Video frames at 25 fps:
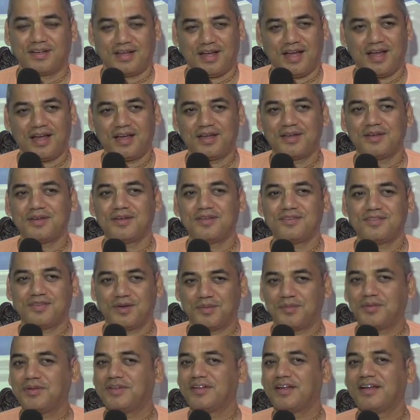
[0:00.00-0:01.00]
And
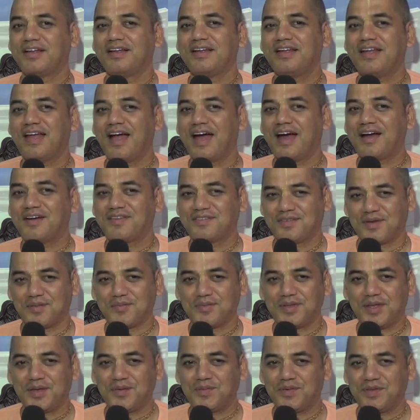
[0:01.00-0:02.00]
Jamadagni had
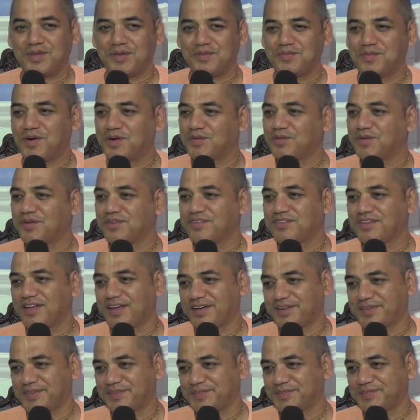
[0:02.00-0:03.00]
something with him. What was
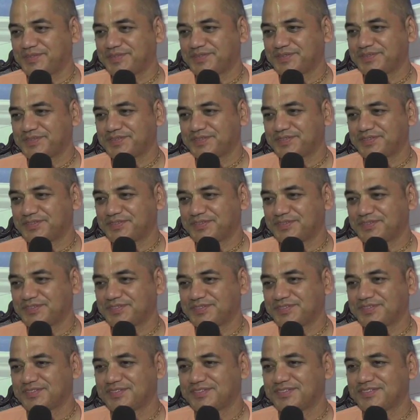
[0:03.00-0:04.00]
that?
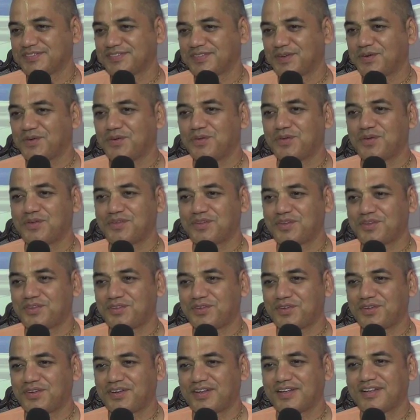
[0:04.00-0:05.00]
Who knows the
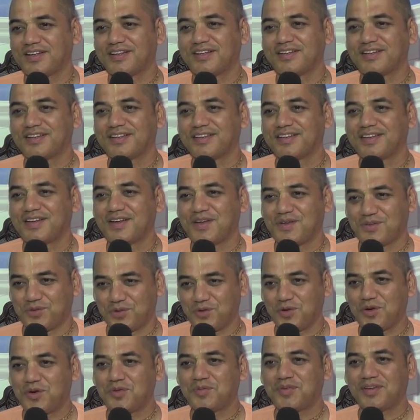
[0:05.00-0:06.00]
story?
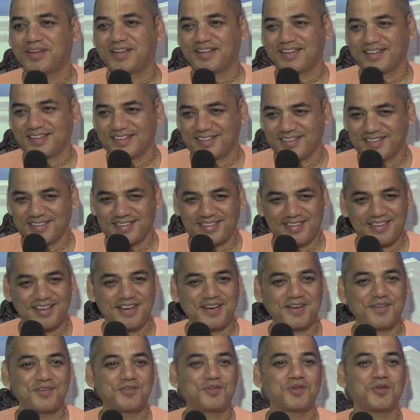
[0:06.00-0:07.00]
Surabhi. He
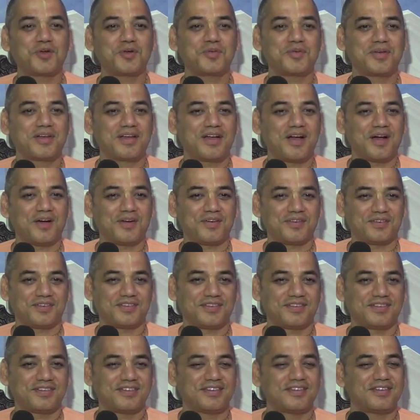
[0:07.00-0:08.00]
had a Surabhi cow.
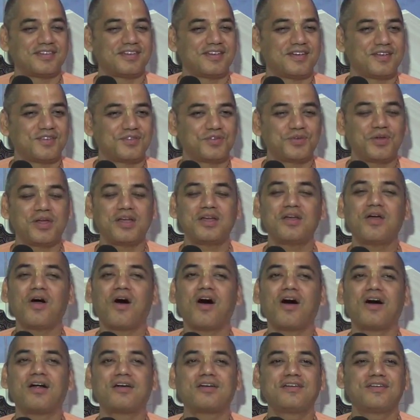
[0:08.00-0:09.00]
So he
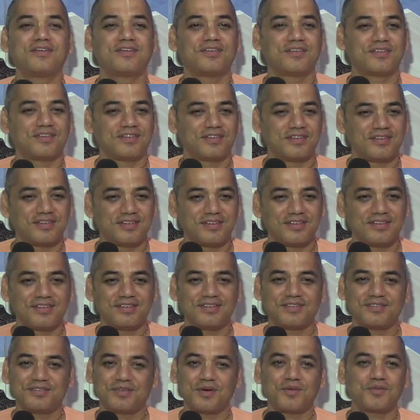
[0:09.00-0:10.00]
got
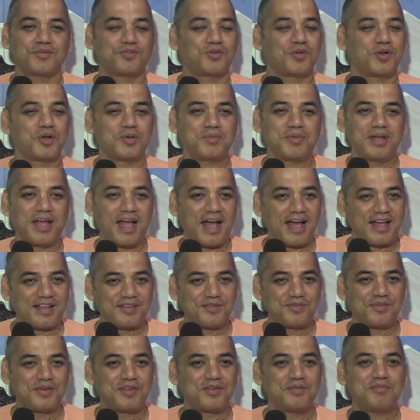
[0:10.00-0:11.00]
from Surabhi
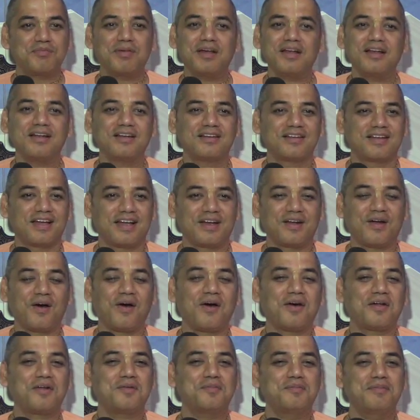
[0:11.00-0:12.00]
as much milk and
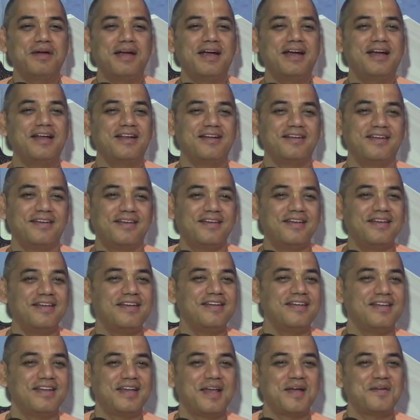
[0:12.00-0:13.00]
all made in
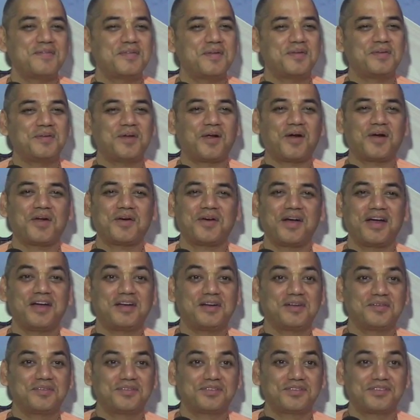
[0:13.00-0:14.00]
ghee. He gave them a lot of
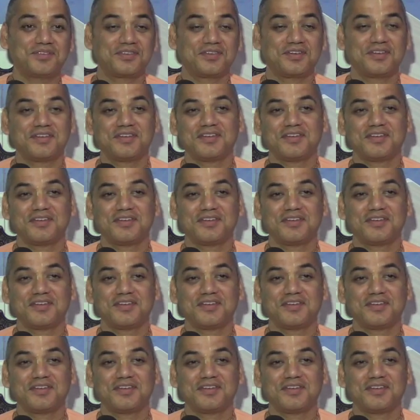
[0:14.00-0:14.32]
items.